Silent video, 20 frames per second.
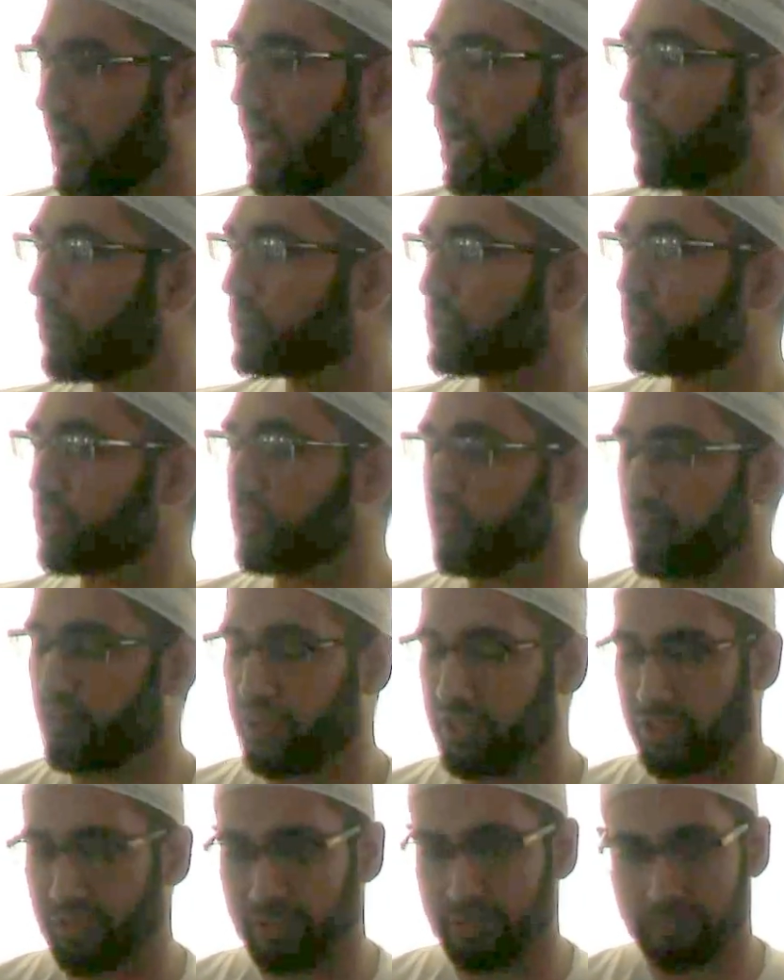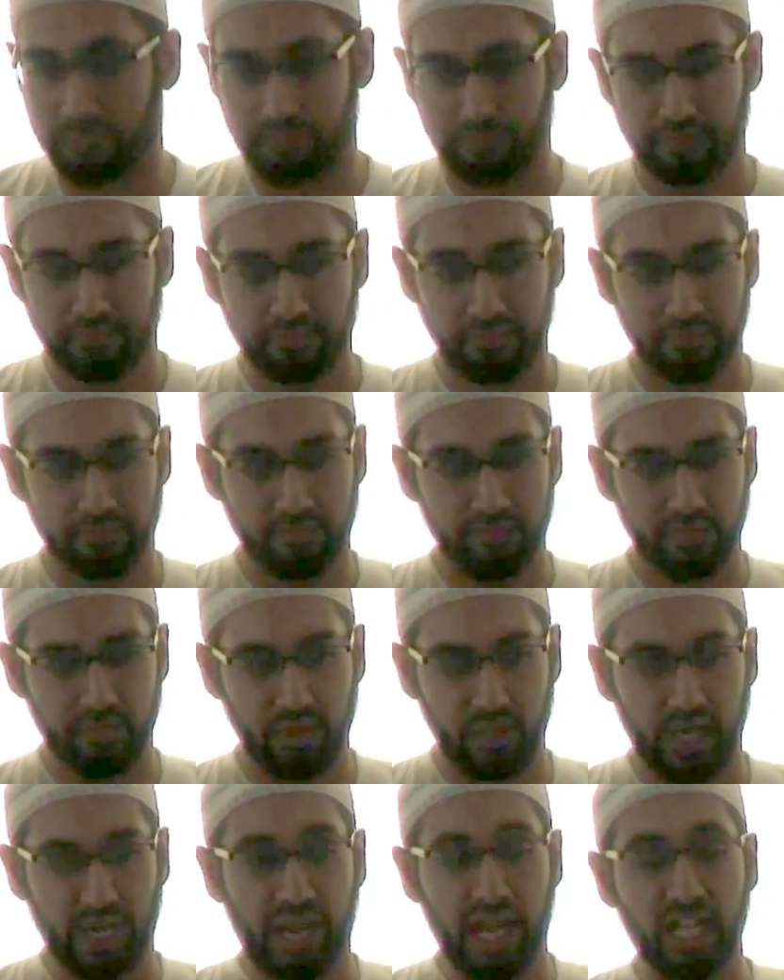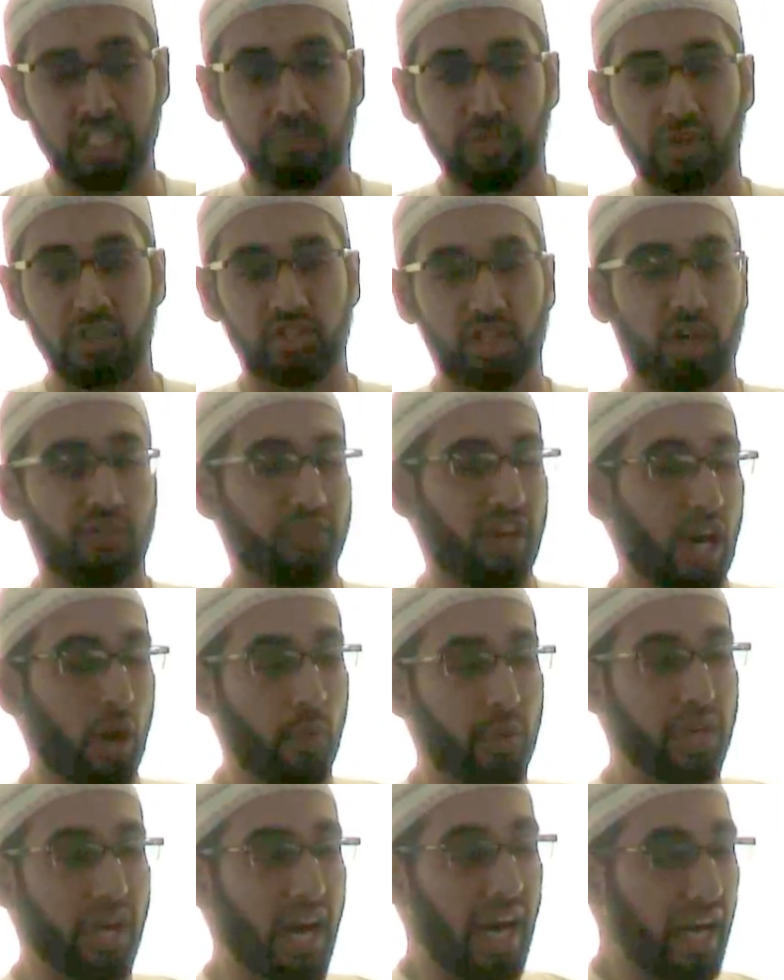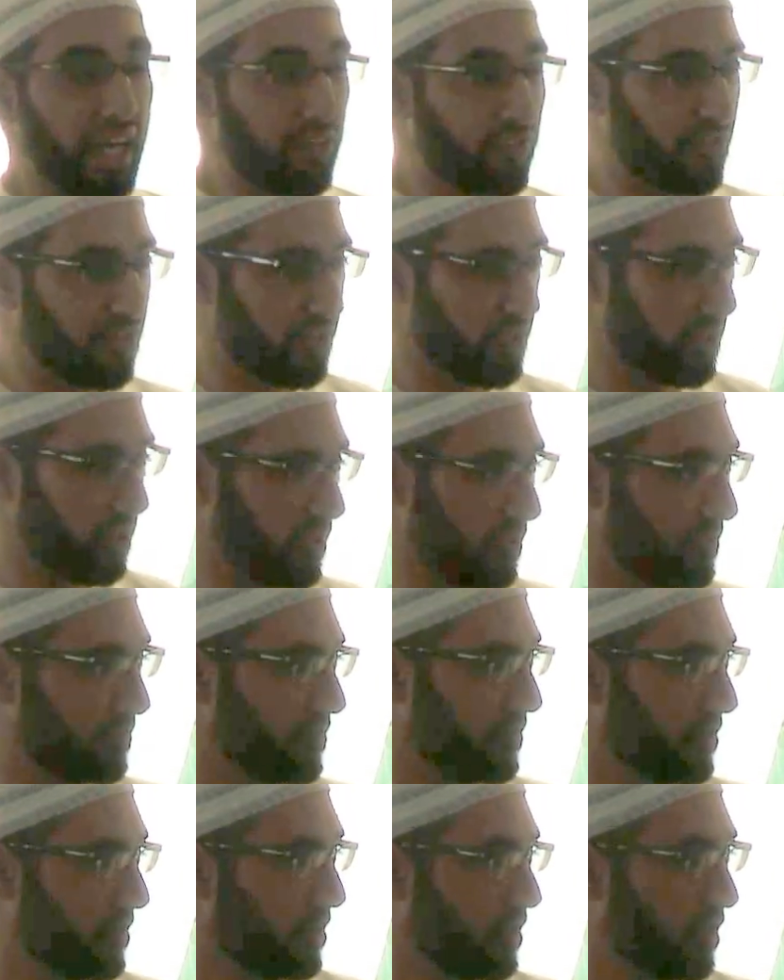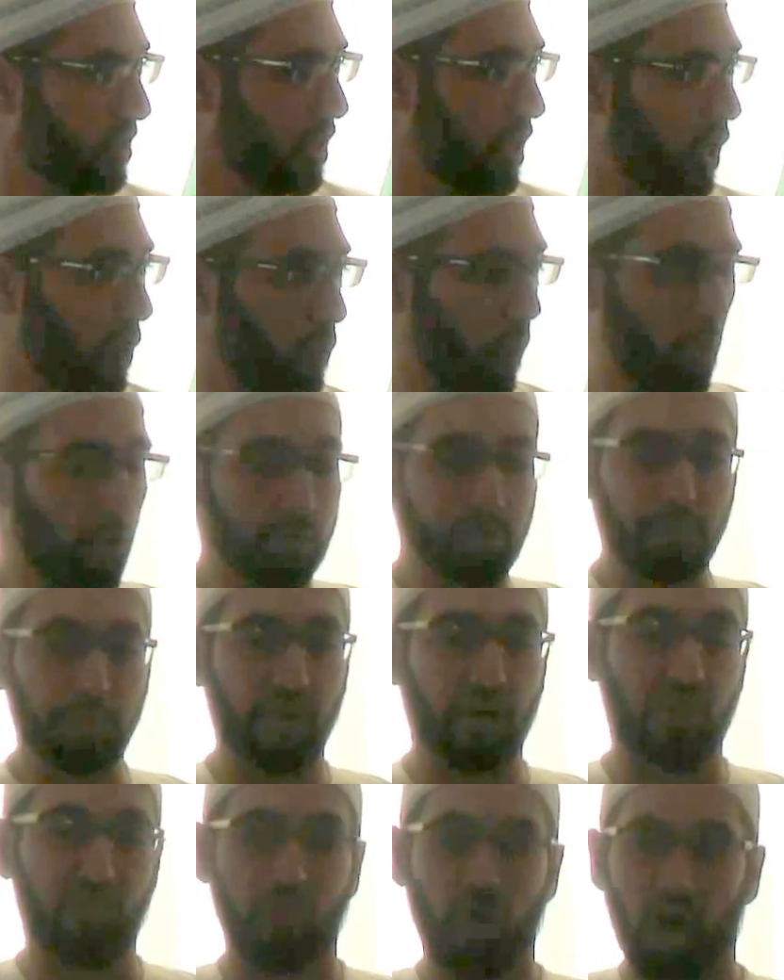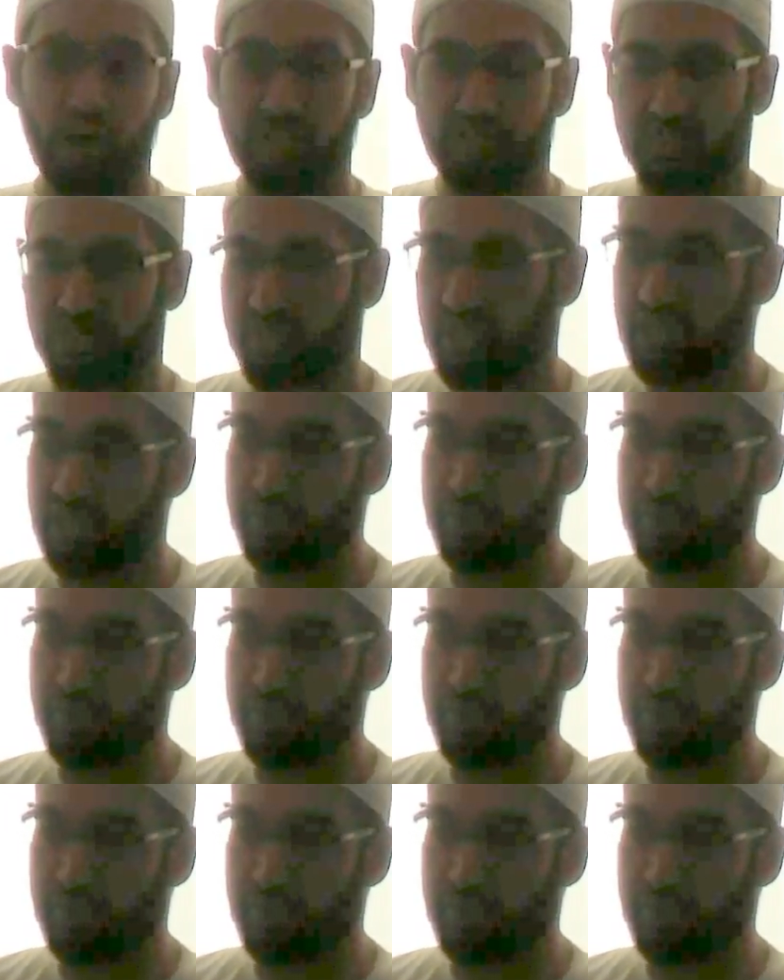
How would you feel? And I ask myself, how would I feel? What would be my thoughts and